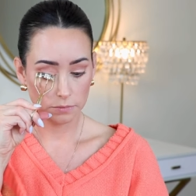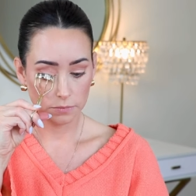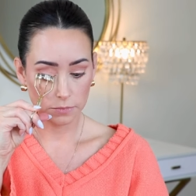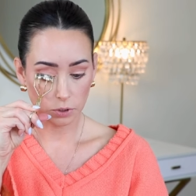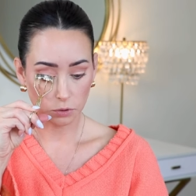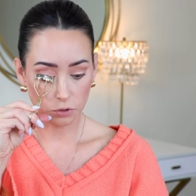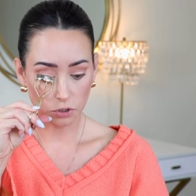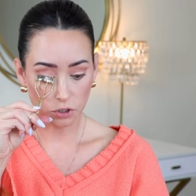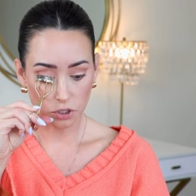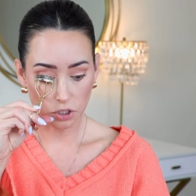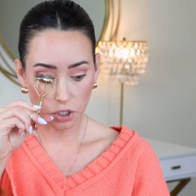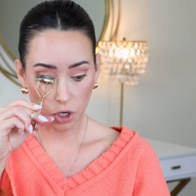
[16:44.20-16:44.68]
I'm
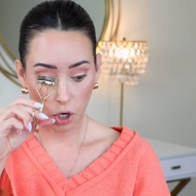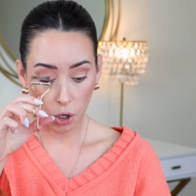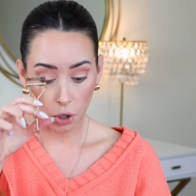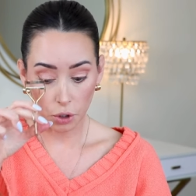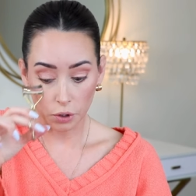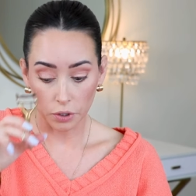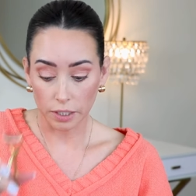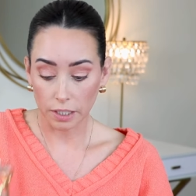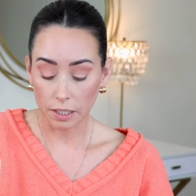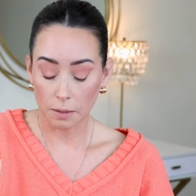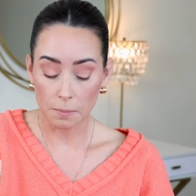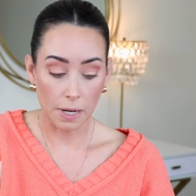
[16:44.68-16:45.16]
just
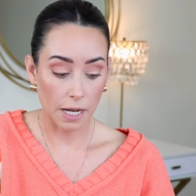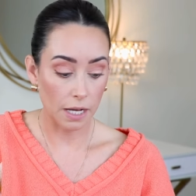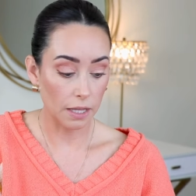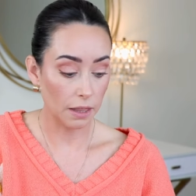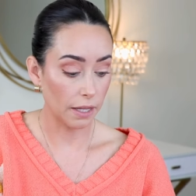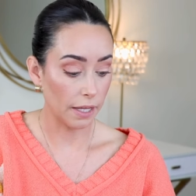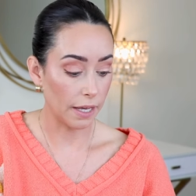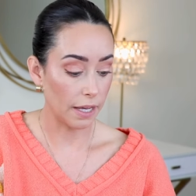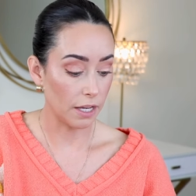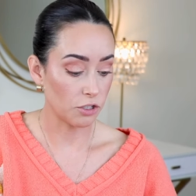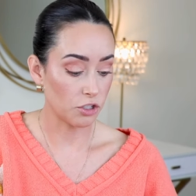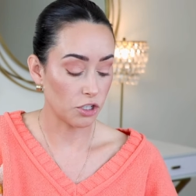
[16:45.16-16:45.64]
curling my
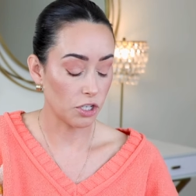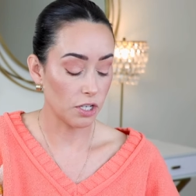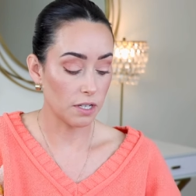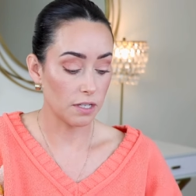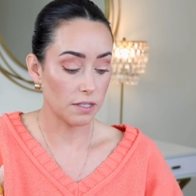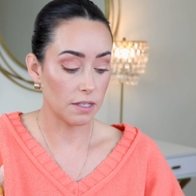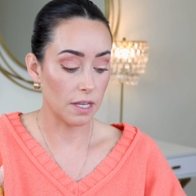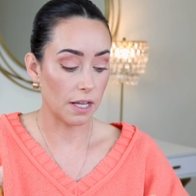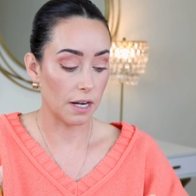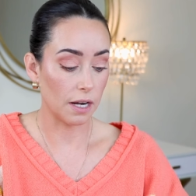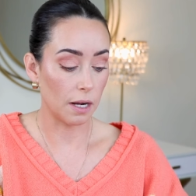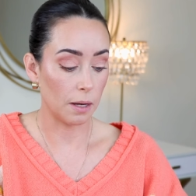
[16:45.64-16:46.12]
lashes
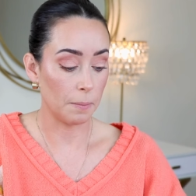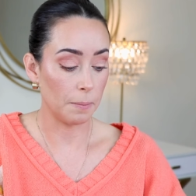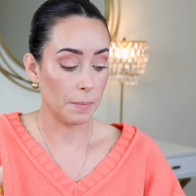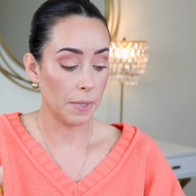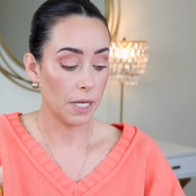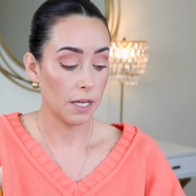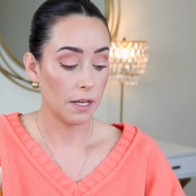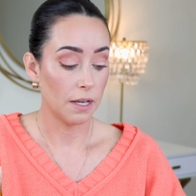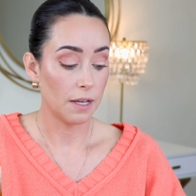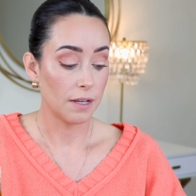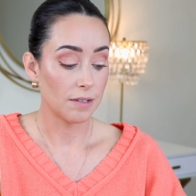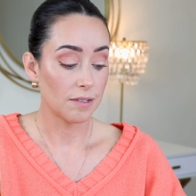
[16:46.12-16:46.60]
and I'm
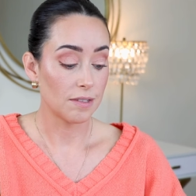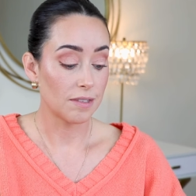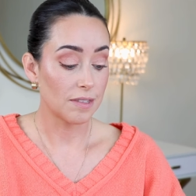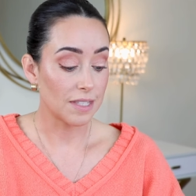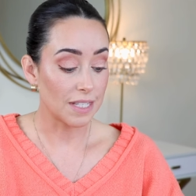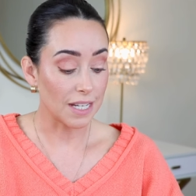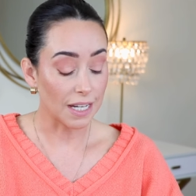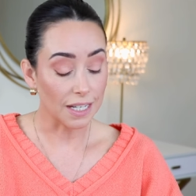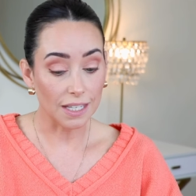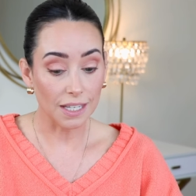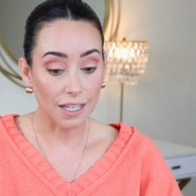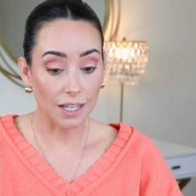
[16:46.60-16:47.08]

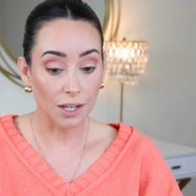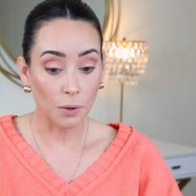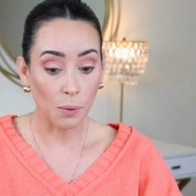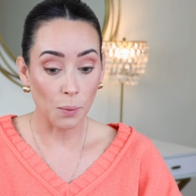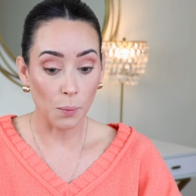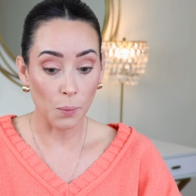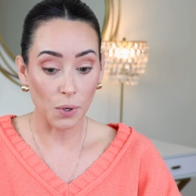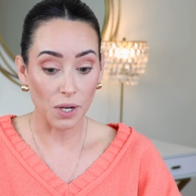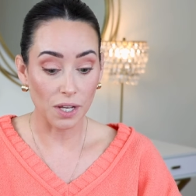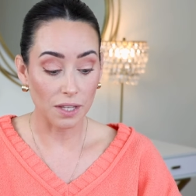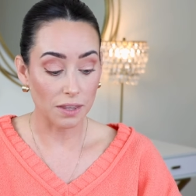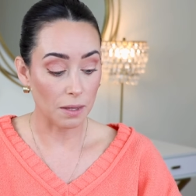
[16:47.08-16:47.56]
sticking
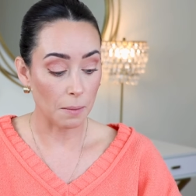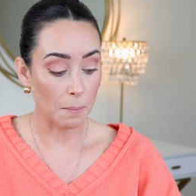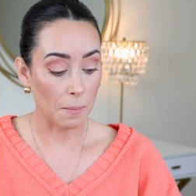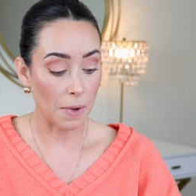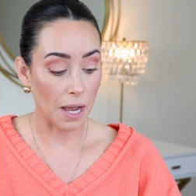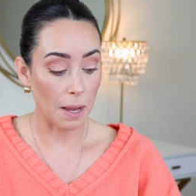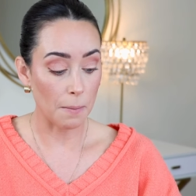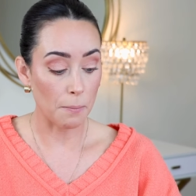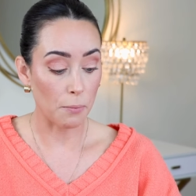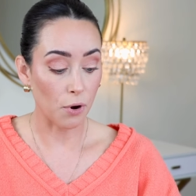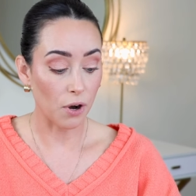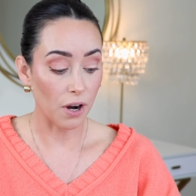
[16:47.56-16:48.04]
with
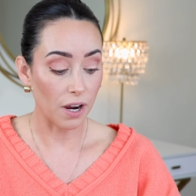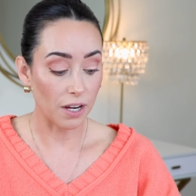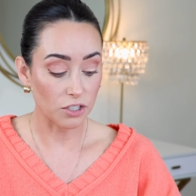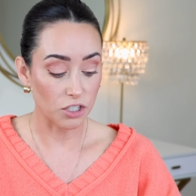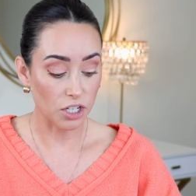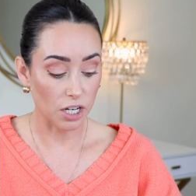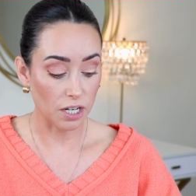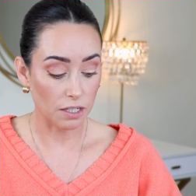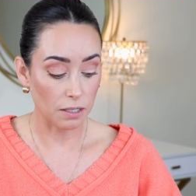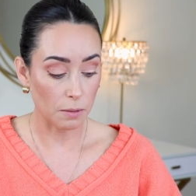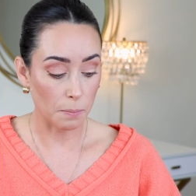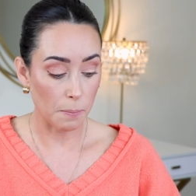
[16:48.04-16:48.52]
my
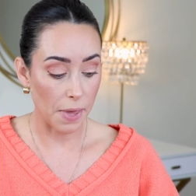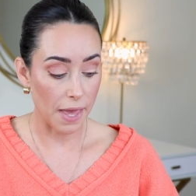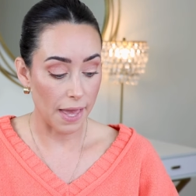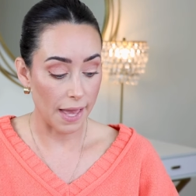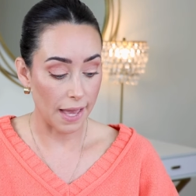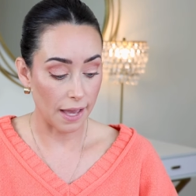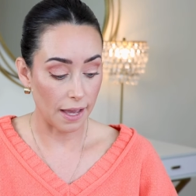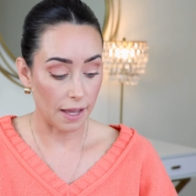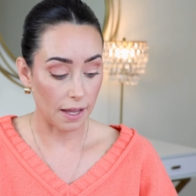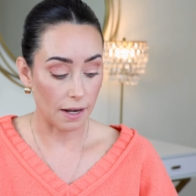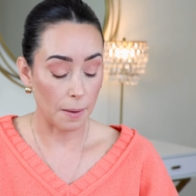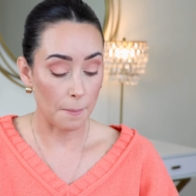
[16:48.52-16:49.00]
Project
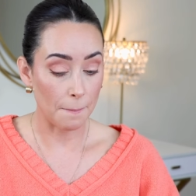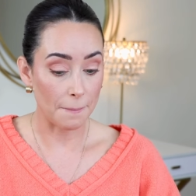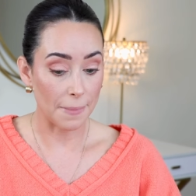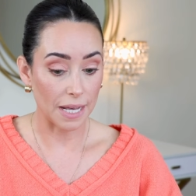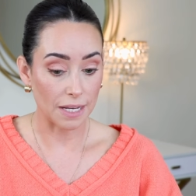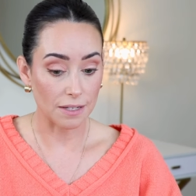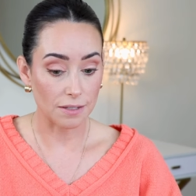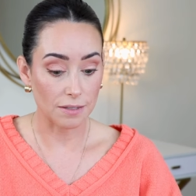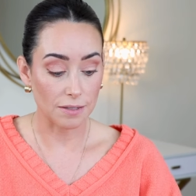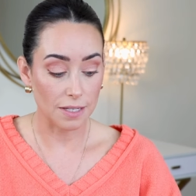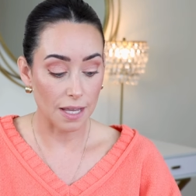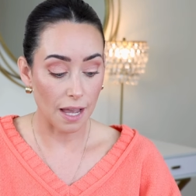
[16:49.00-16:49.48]
Pan
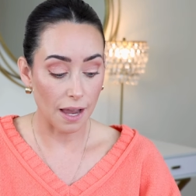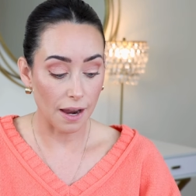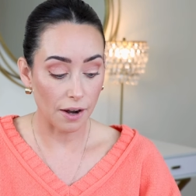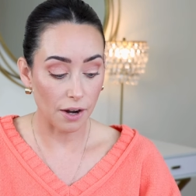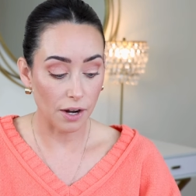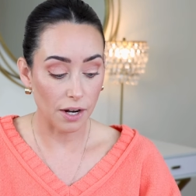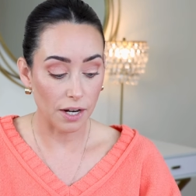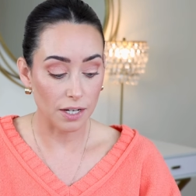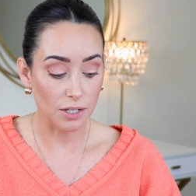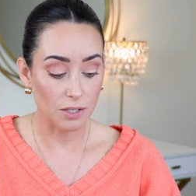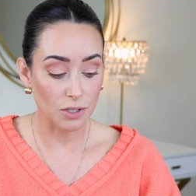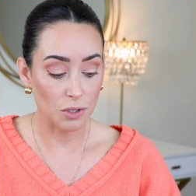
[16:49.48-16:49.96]

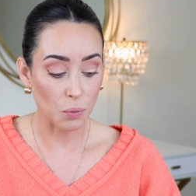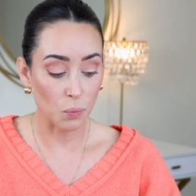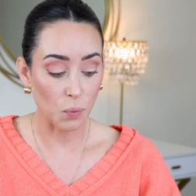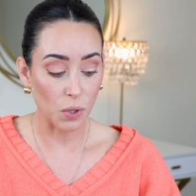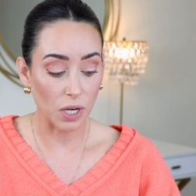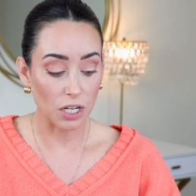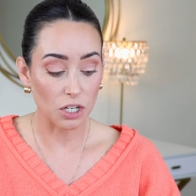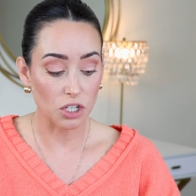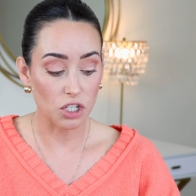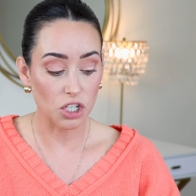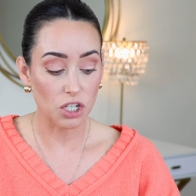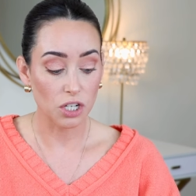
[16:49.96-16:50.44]
mascaras,
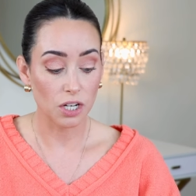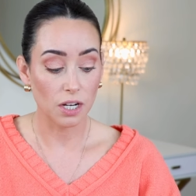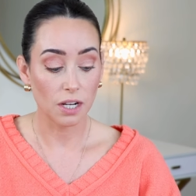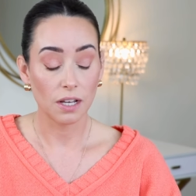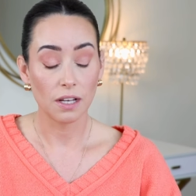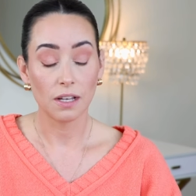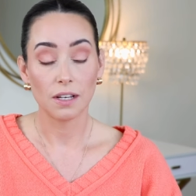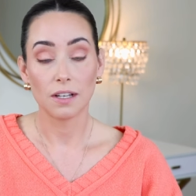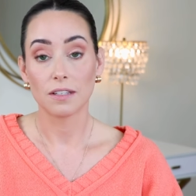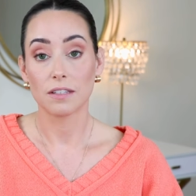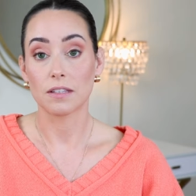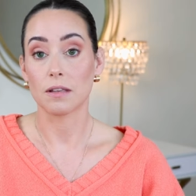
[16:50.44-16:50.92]
which
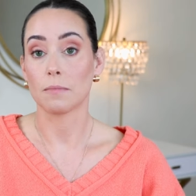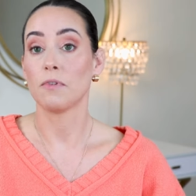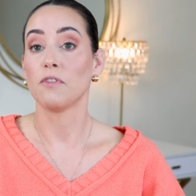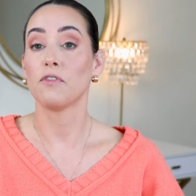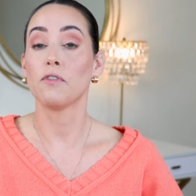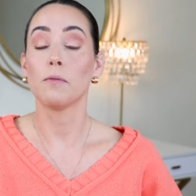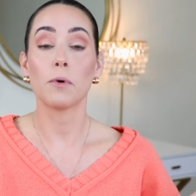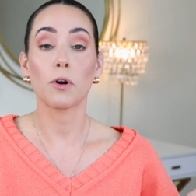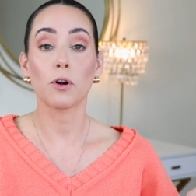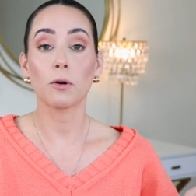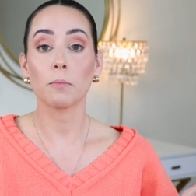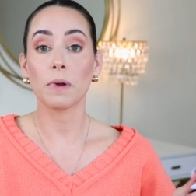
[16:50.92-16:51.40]
some of
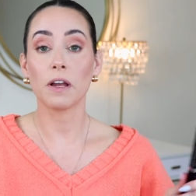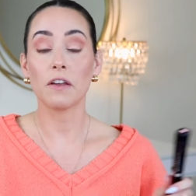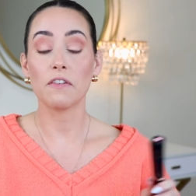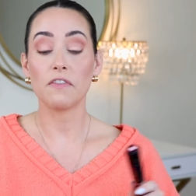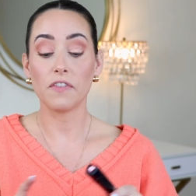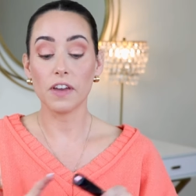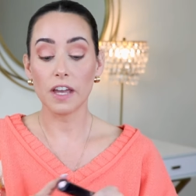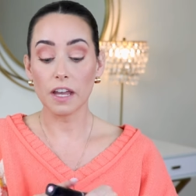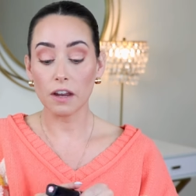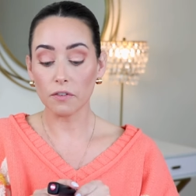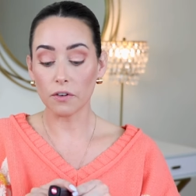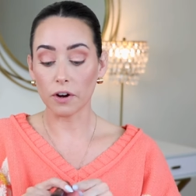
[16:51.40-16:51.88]
them aren't my
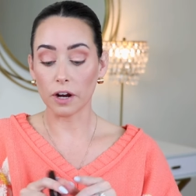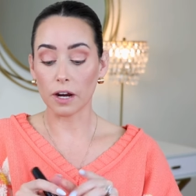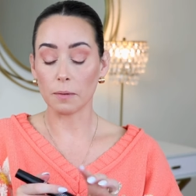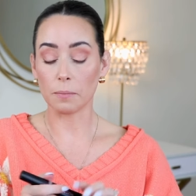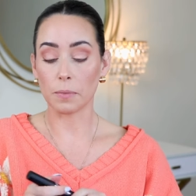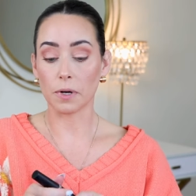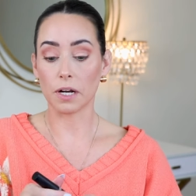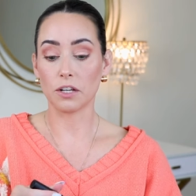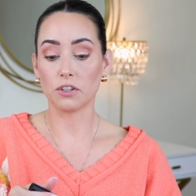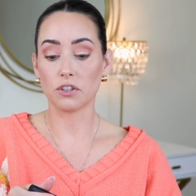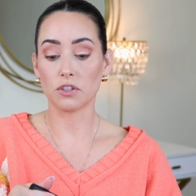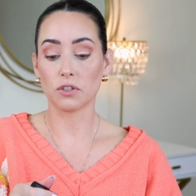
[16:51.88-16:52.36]
favorite,
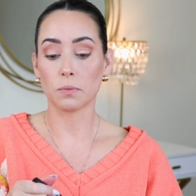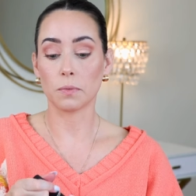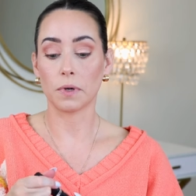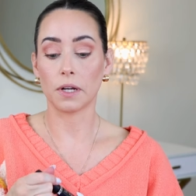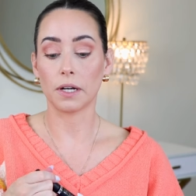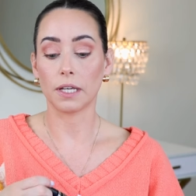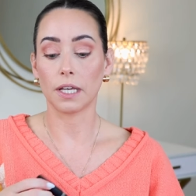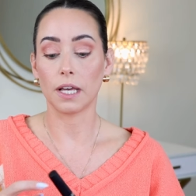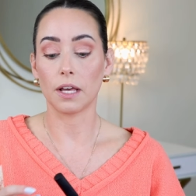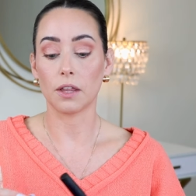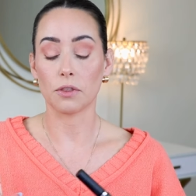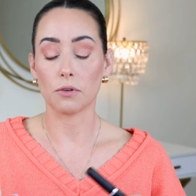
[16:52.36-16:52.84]
but I just want
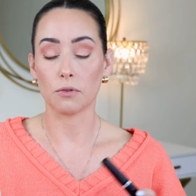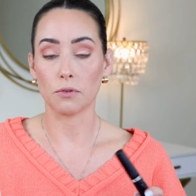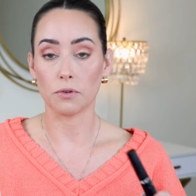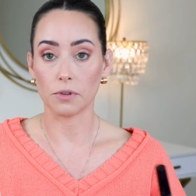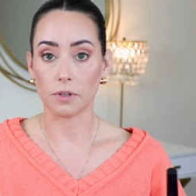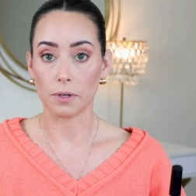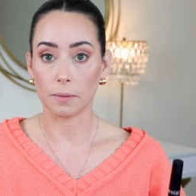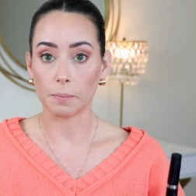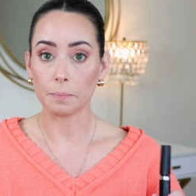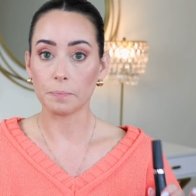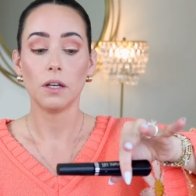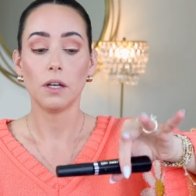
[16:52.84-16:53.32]
to get through
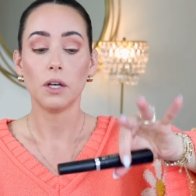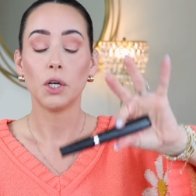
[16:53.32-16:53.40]
them.